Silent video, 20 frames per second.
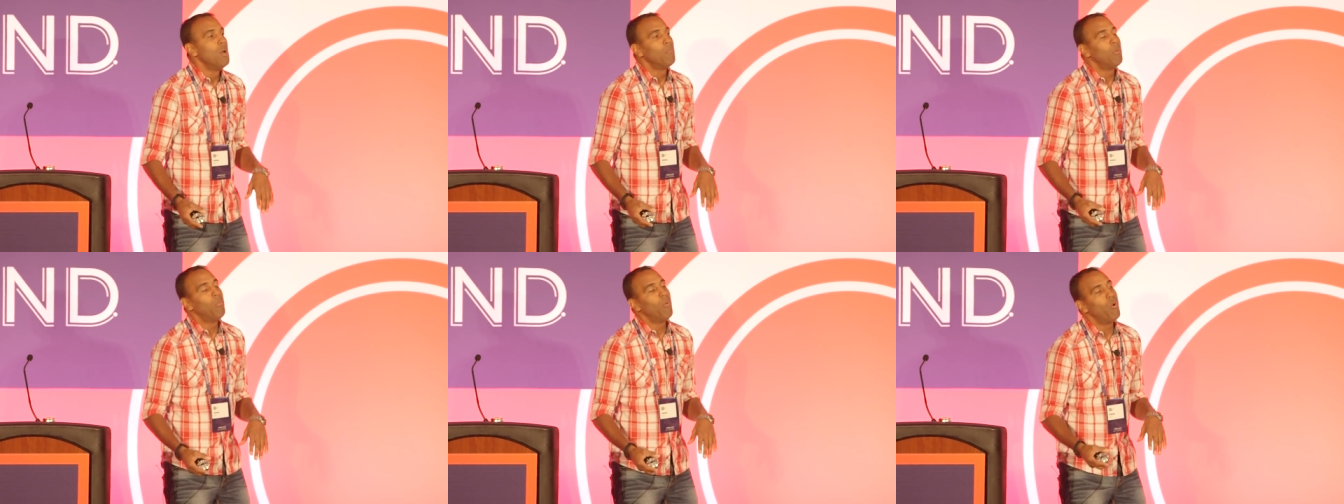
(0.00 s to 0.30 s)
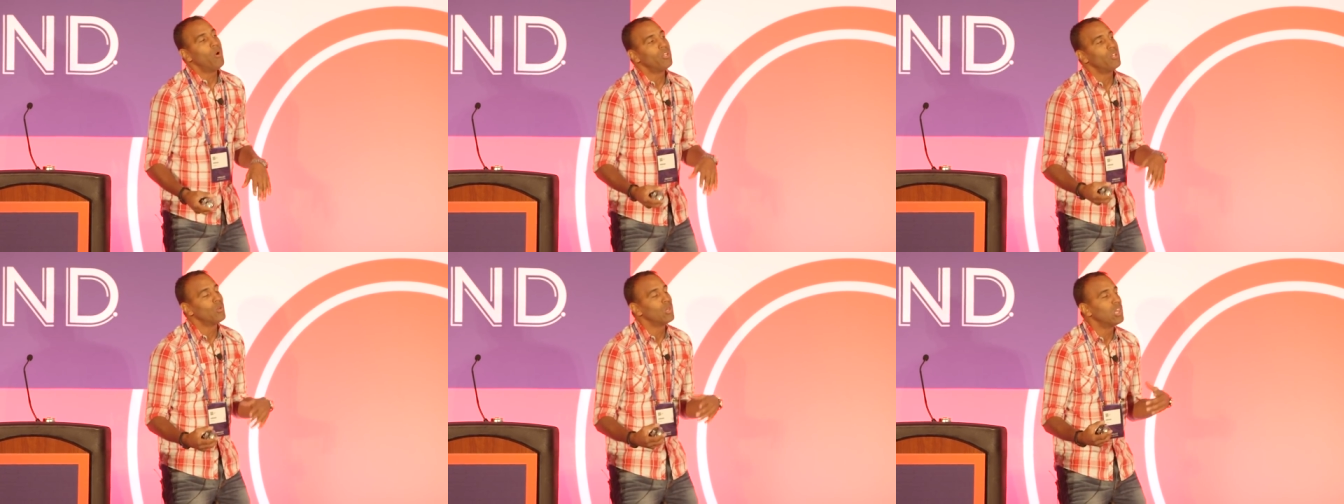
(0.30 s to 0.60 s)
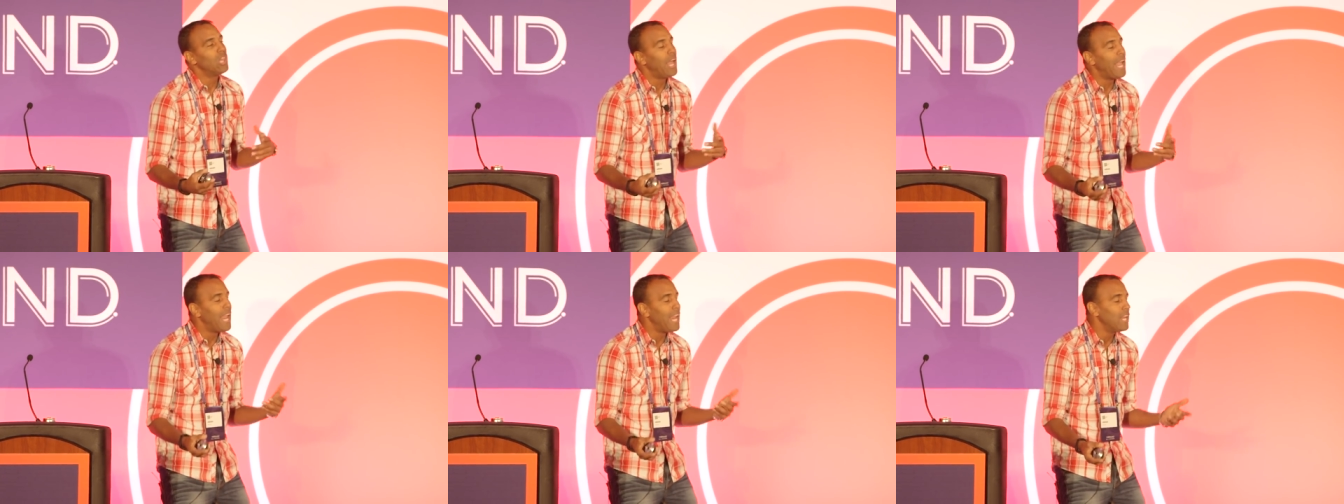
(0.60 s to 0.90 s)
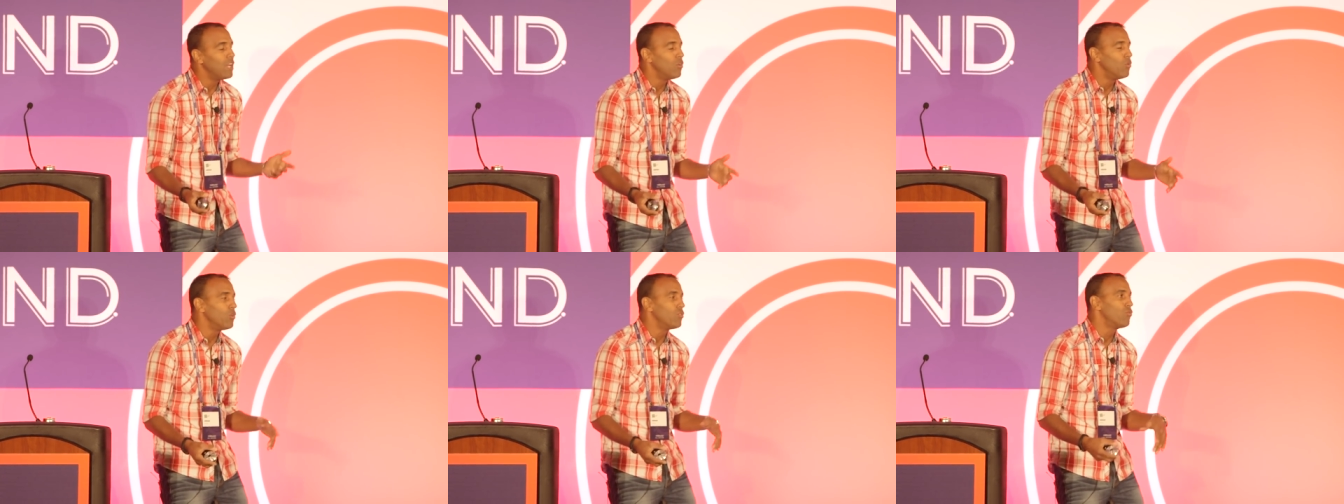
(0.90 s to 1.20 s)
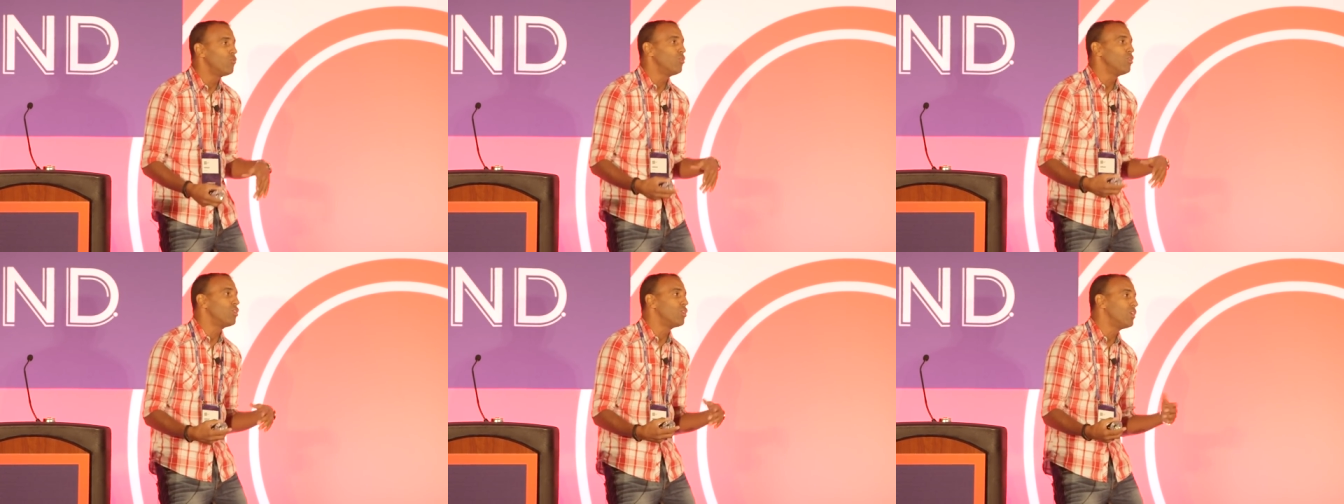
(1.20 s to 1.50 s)
but boy, your
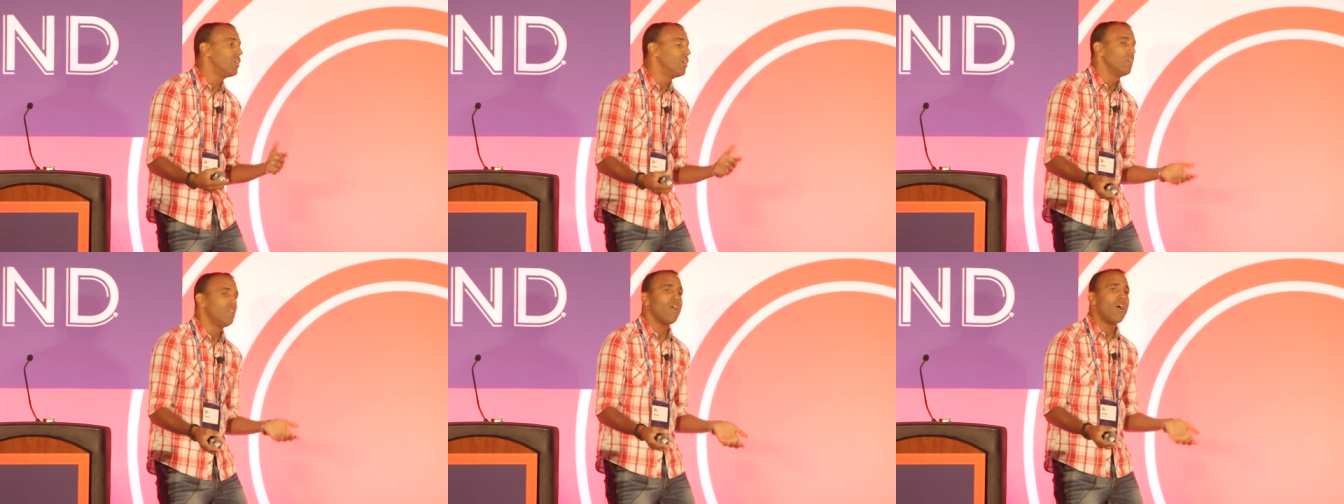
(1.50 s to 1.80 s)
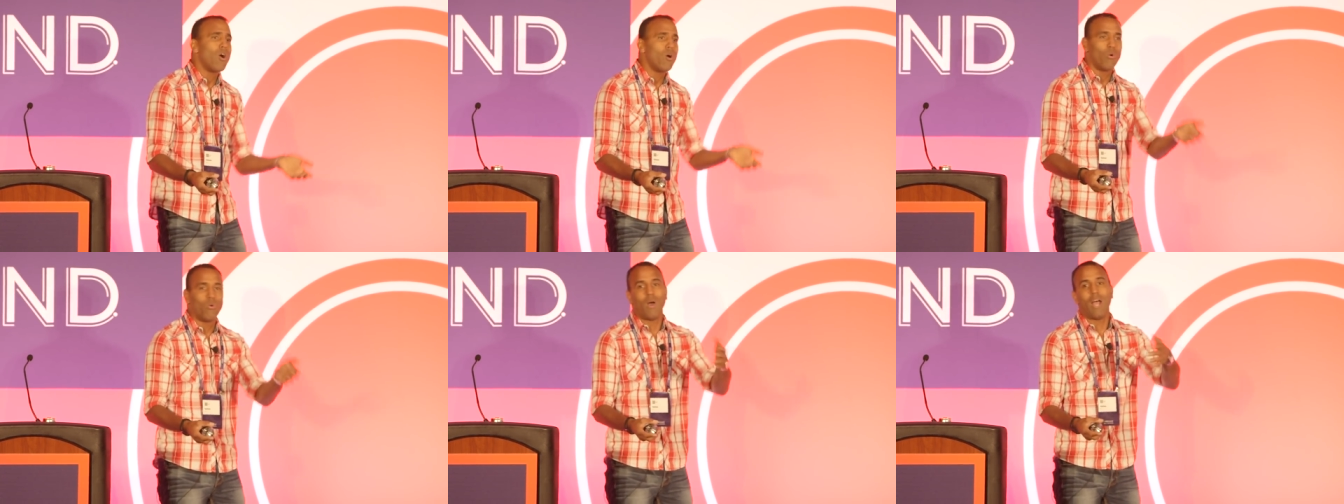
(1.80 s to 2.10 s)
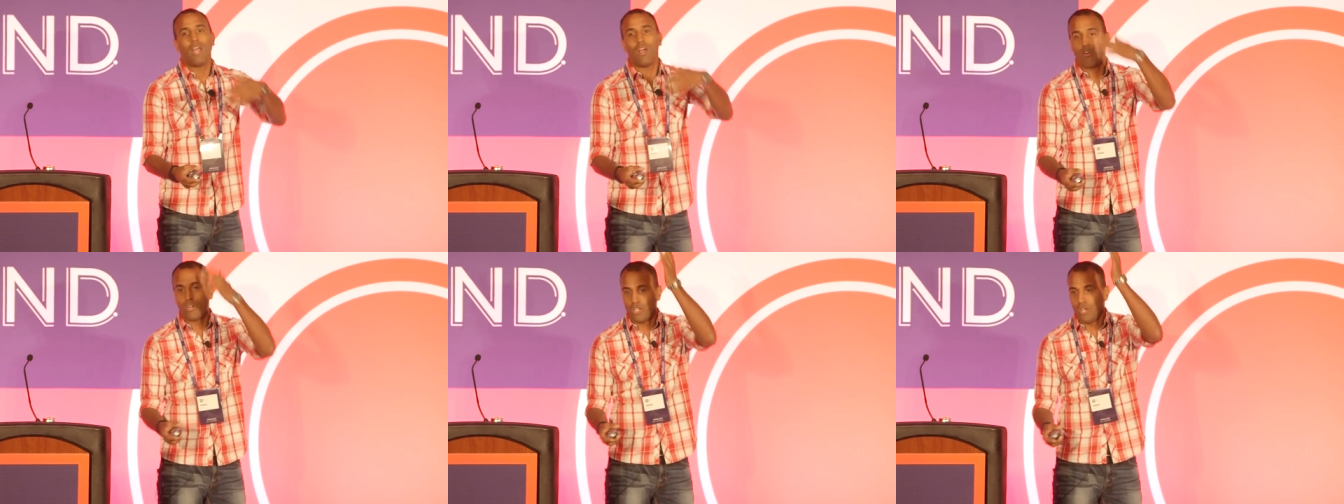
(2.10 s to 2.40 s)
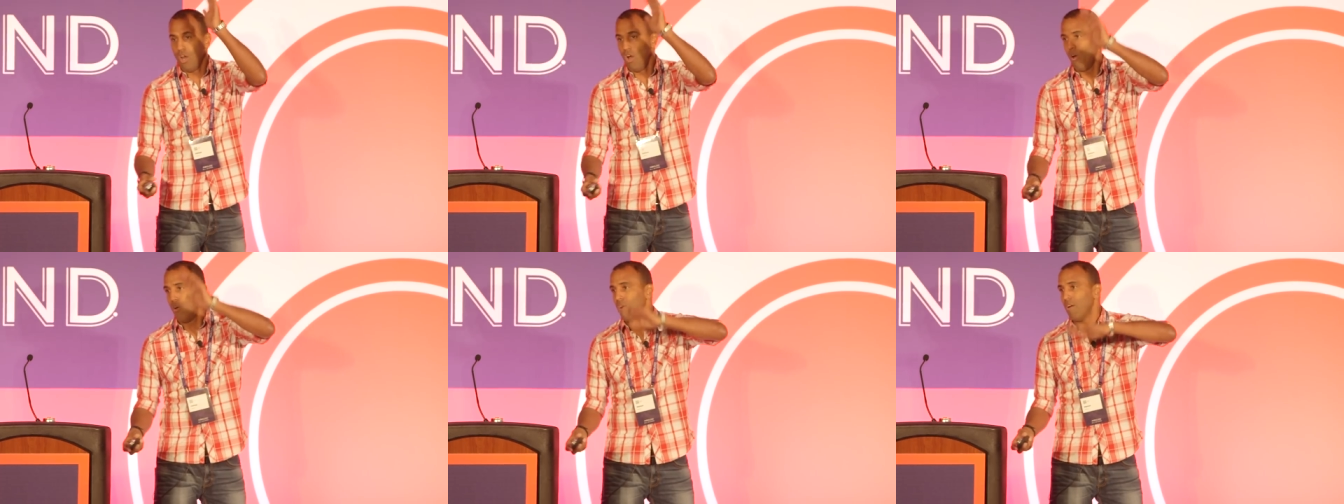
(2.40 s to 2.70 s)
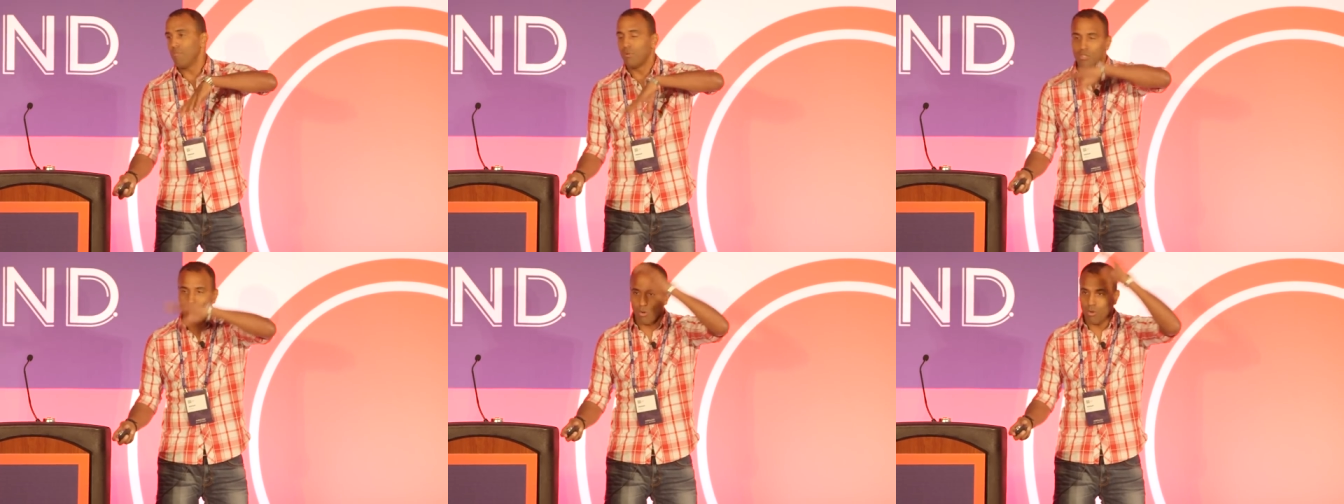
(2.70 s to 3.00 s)
language really, no, I already know.
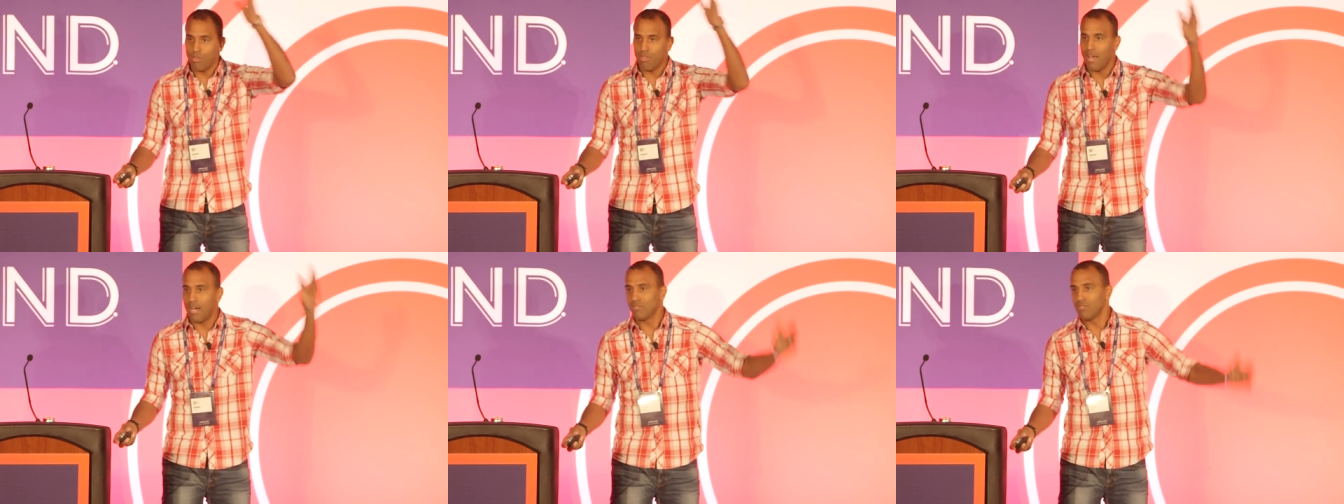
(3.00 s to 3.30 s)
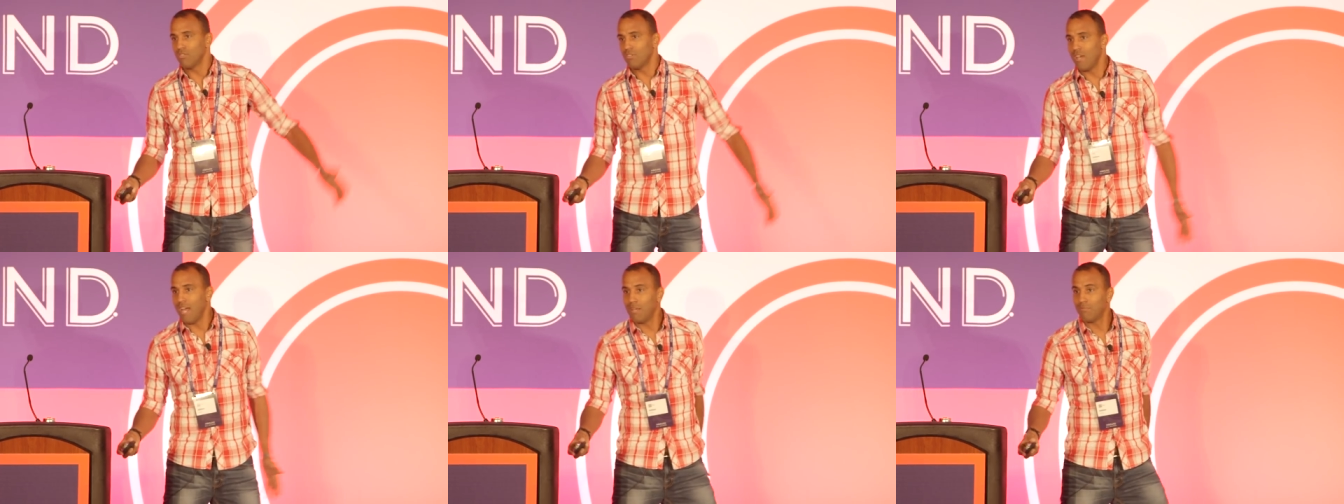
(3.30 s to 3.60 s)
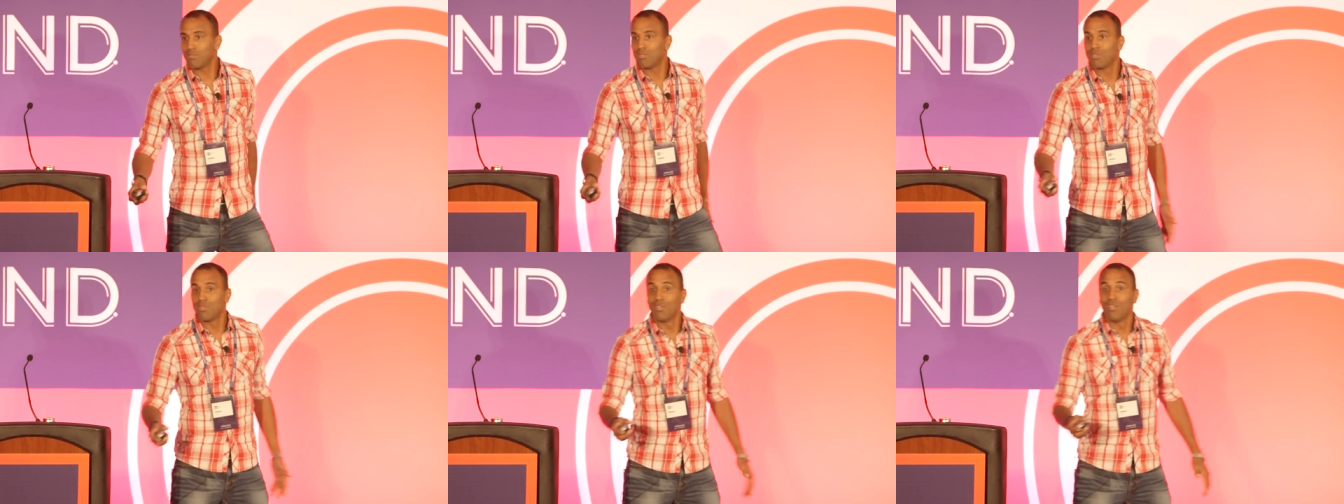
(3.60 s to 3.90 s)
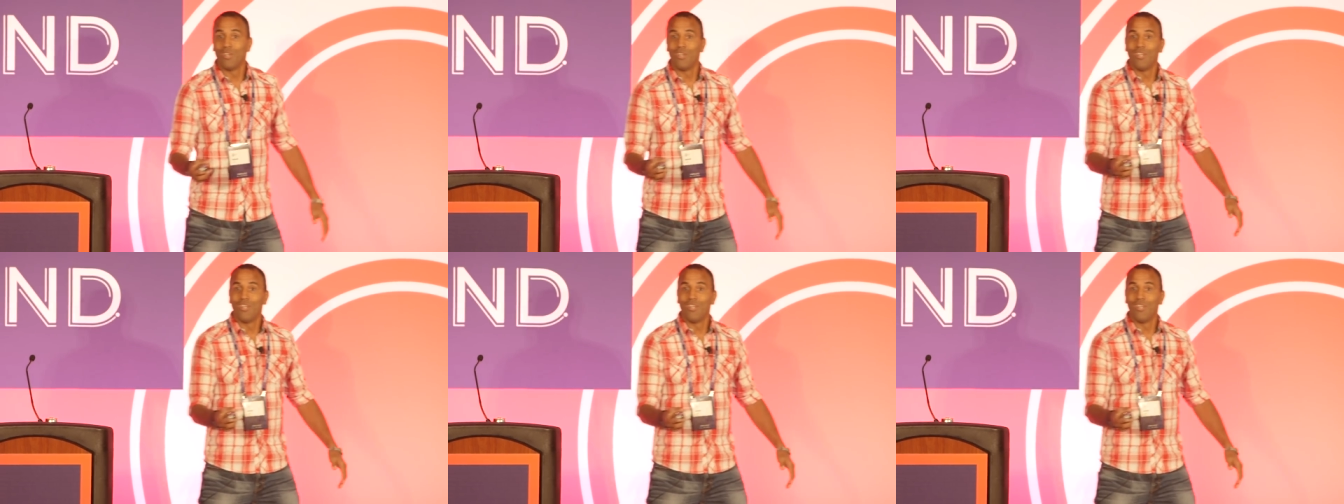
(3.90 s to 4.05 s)
I've been told a thousand times.